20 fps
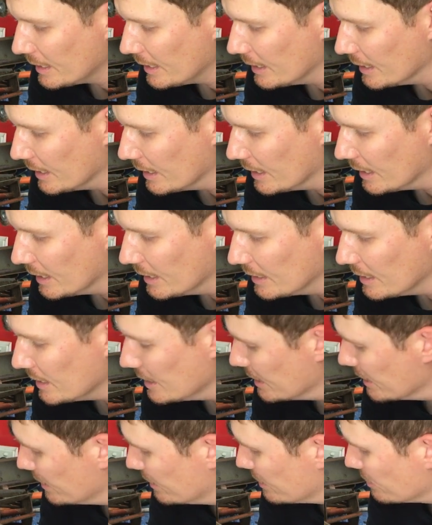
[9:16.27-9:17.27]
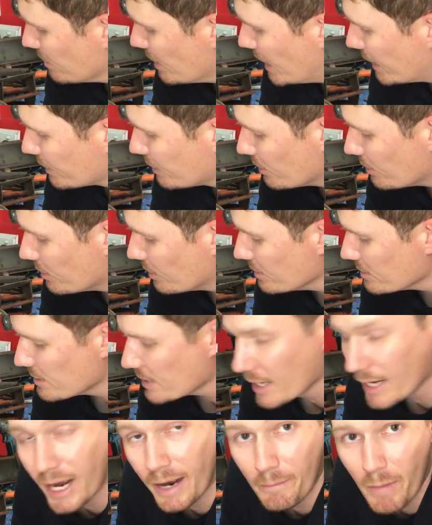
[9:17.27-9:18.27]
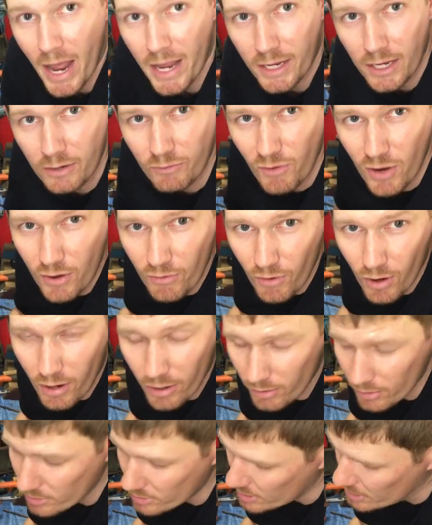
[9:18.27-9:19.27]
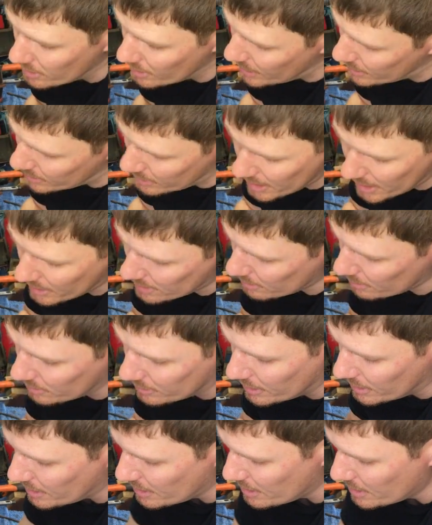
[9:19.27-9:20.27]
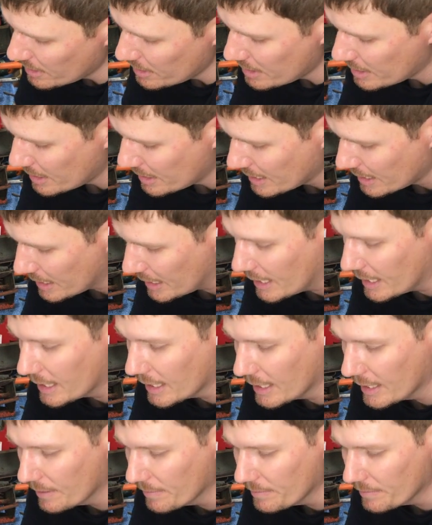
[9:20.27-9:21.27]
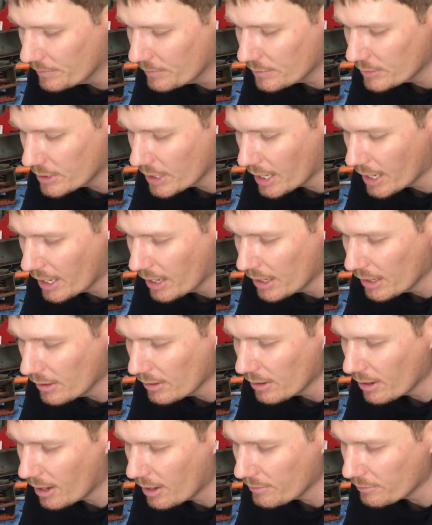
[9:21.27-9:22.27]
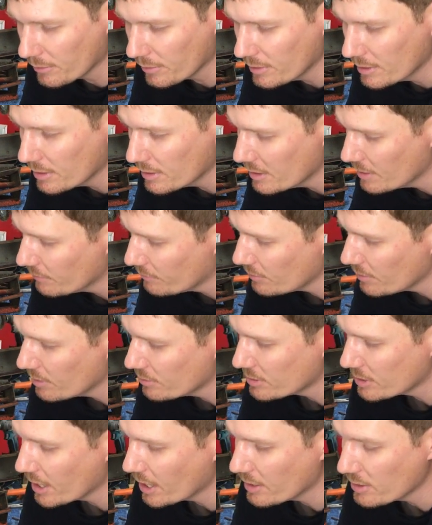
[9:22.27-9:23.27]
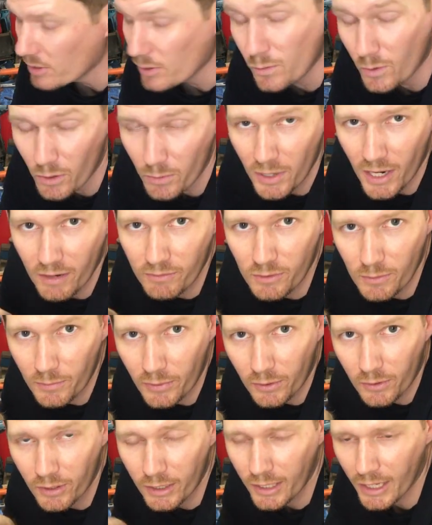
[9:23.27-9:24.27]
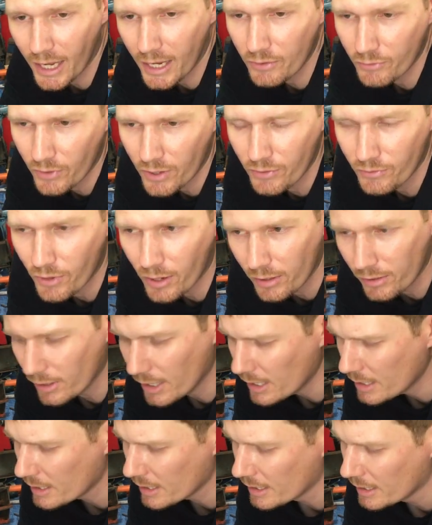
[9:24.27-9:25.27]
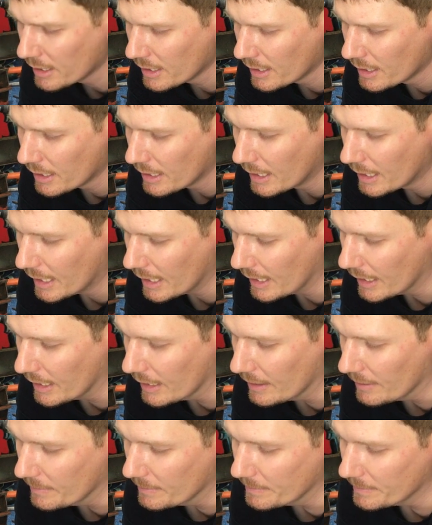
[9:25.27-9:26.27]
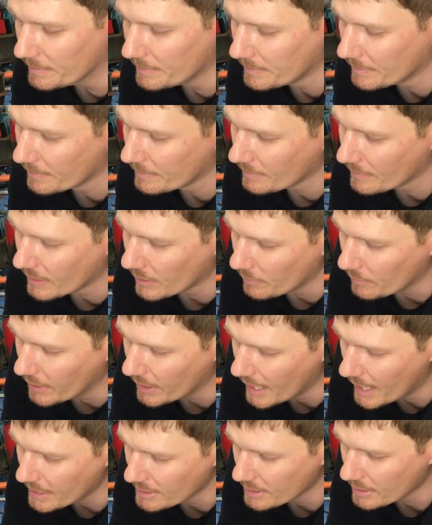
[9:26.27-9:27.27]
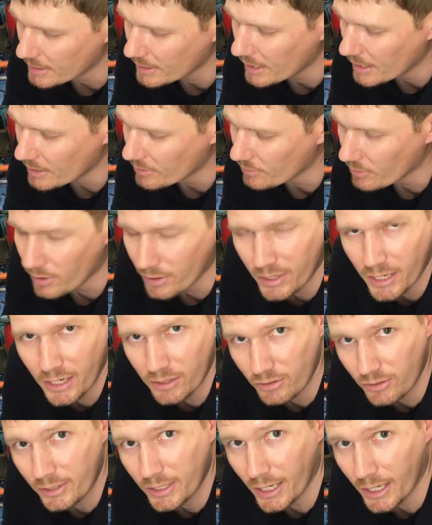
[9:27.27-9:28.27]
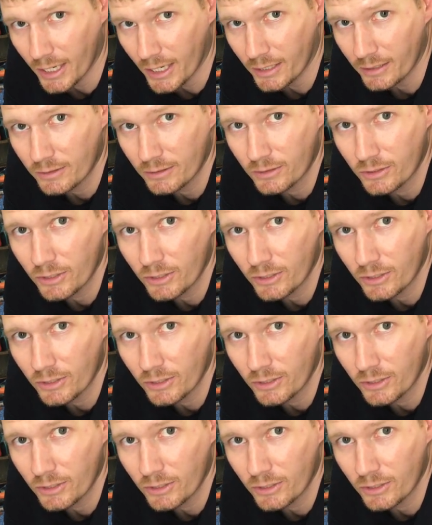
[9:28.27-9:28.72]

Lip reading: Now there are guys that are making rear rollers, and that's excellent to hear. So hopefully in the near future you will be able to buy a rear roller, but as it stands right now you can't.